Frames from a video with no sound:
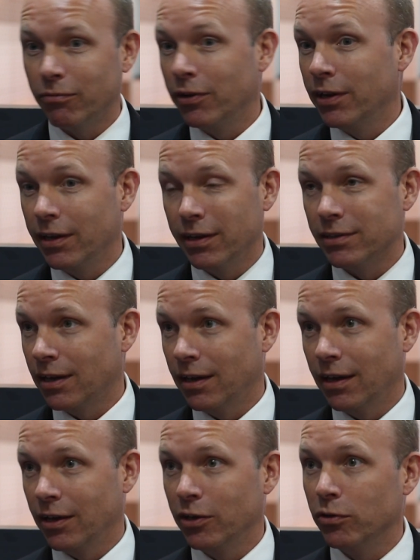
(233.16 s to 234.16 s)
really is
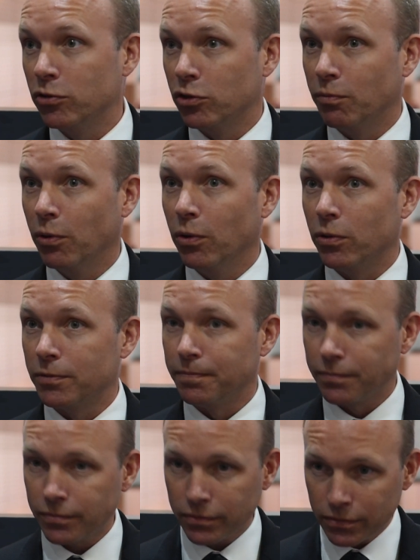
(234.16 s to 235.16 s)
a huge support.
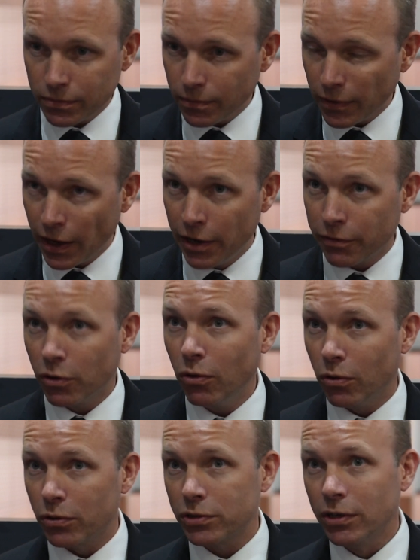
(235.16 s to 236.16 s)
And of
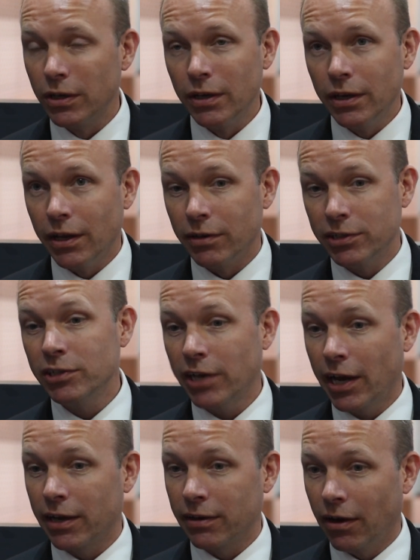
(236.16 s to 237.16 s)
course,
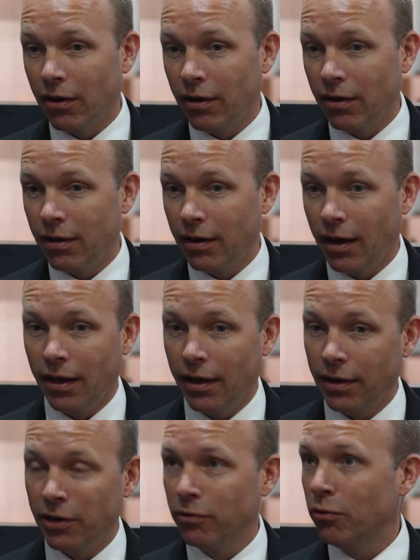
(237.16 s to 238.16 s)
Xinjiang are
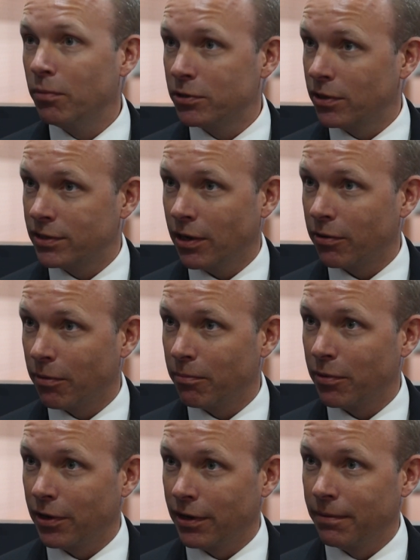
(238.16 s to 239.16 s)
an enormous hotel
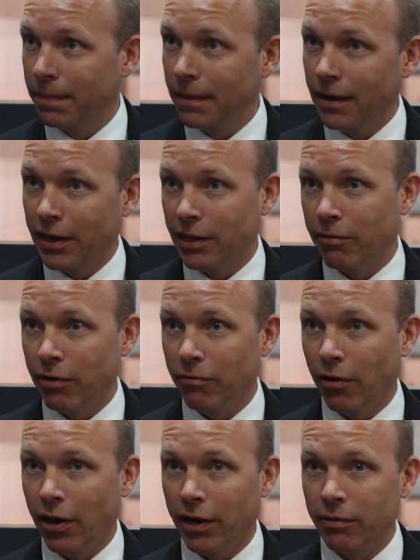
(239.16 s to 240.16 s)
company in their
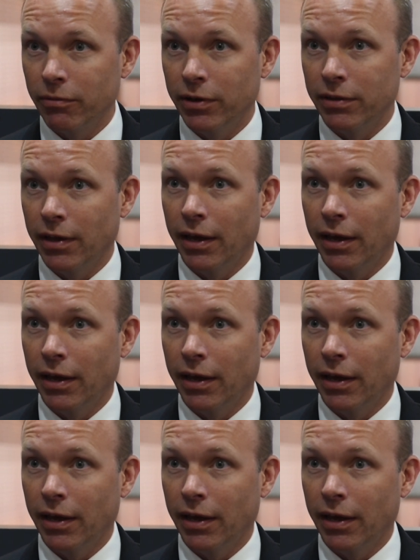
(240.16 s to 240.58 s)
own right, with